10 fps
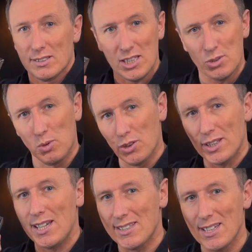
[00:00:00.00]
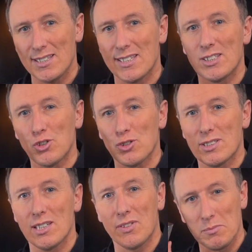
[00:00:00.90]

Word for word: This one is a seductive